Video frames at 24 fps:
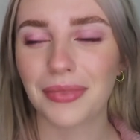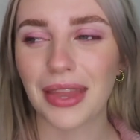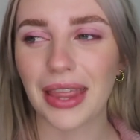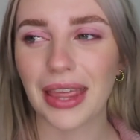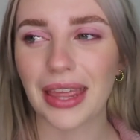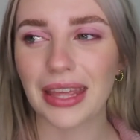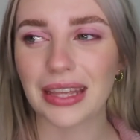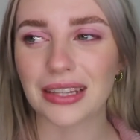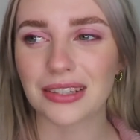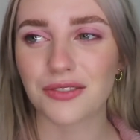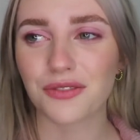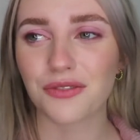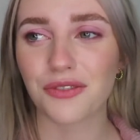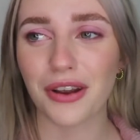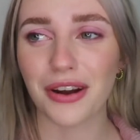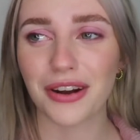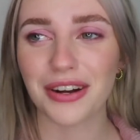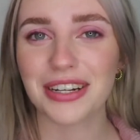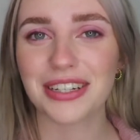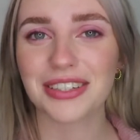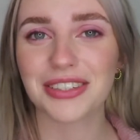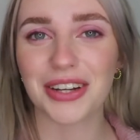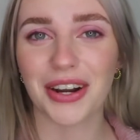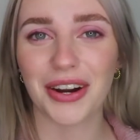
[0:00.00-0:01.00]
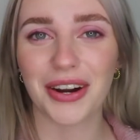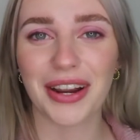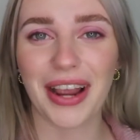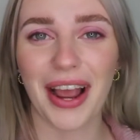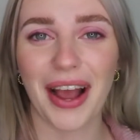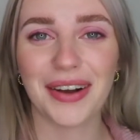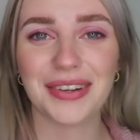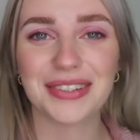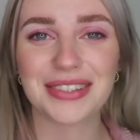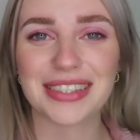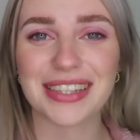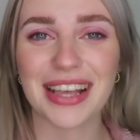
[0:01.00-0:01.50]
it's very dark
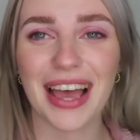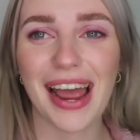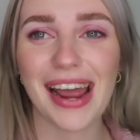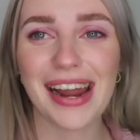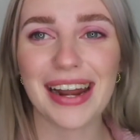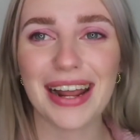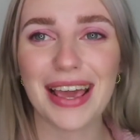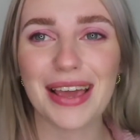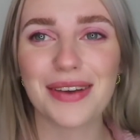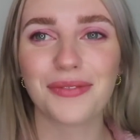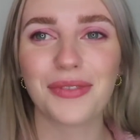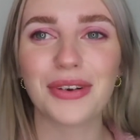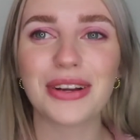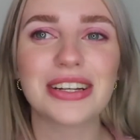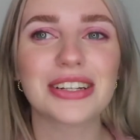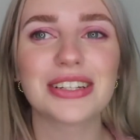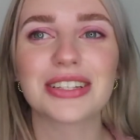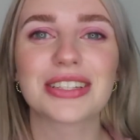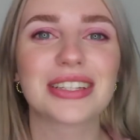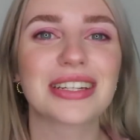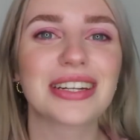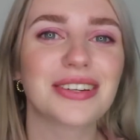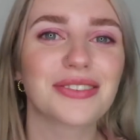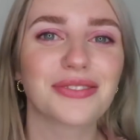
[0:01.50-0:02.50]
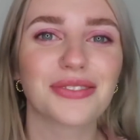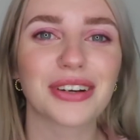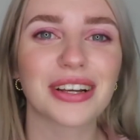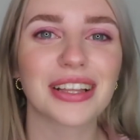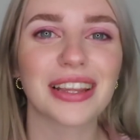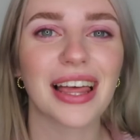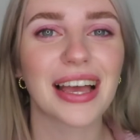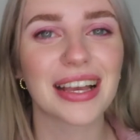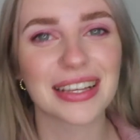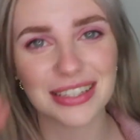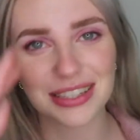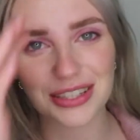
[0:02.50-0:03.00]
outside, and we just didn't
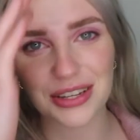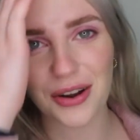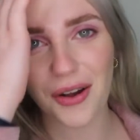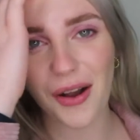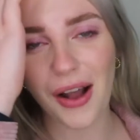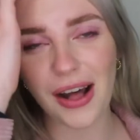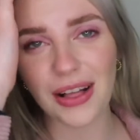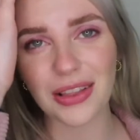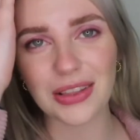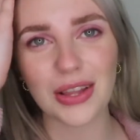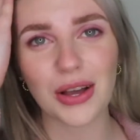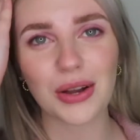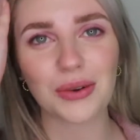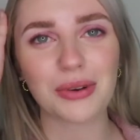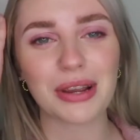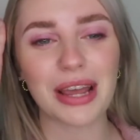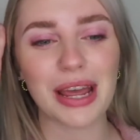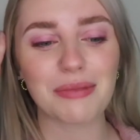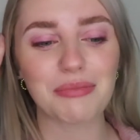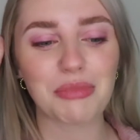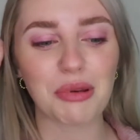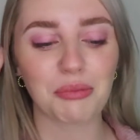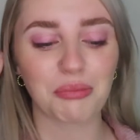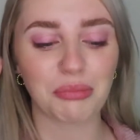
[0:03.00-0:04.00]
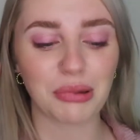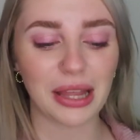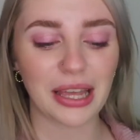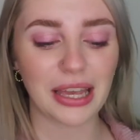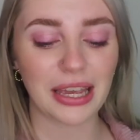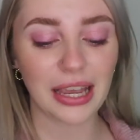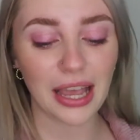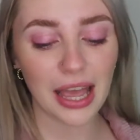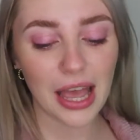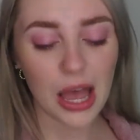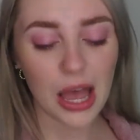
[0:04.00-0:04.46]
realize, how long we had been playing.